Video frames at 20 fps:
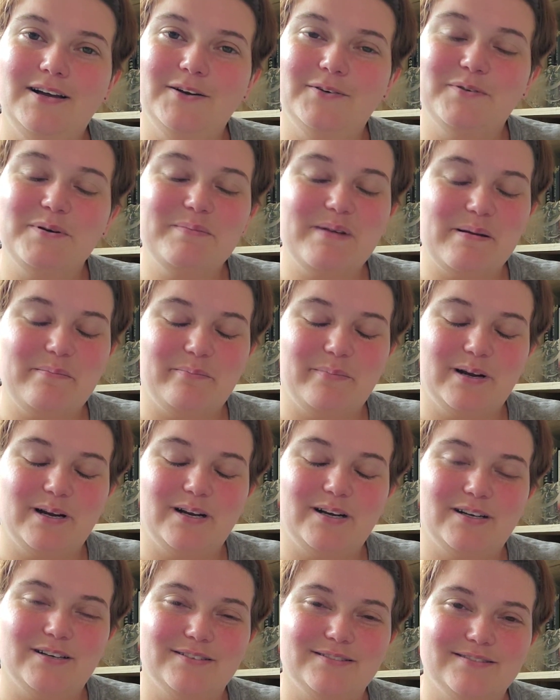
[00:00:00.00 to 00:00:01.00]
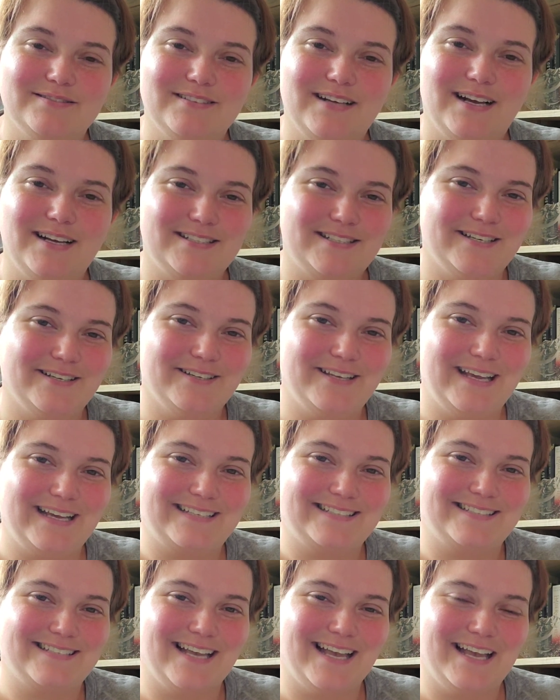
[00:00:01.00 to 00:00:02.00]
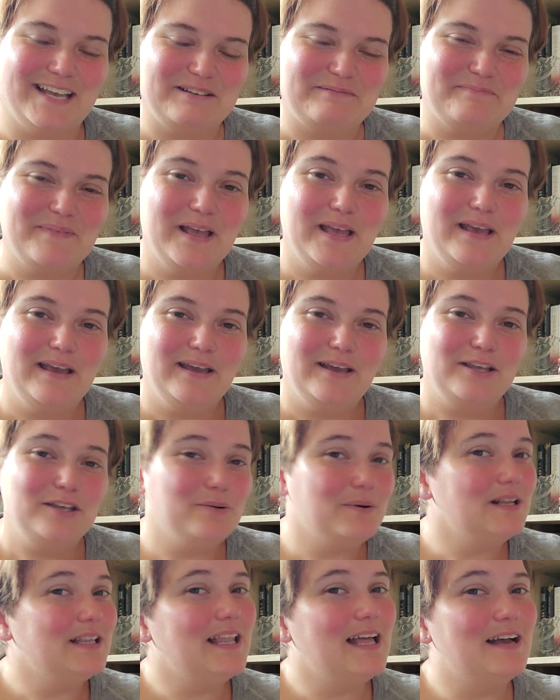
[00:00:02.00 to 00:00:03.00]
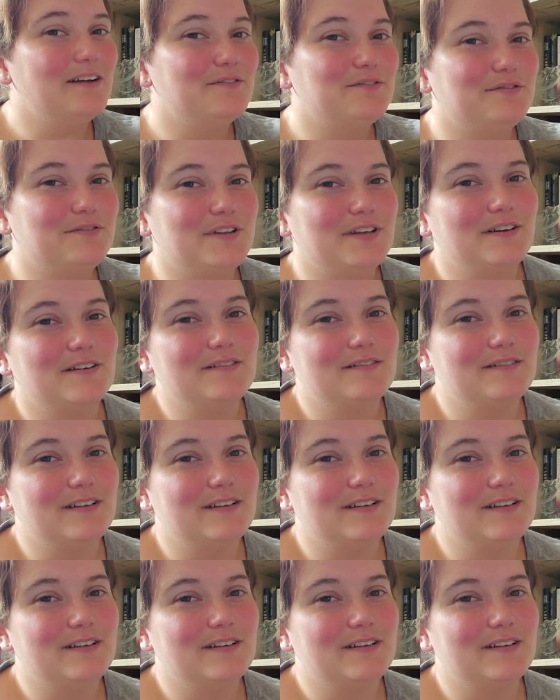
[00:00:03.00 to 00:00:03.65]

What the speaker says: remember, until next time, you are loved.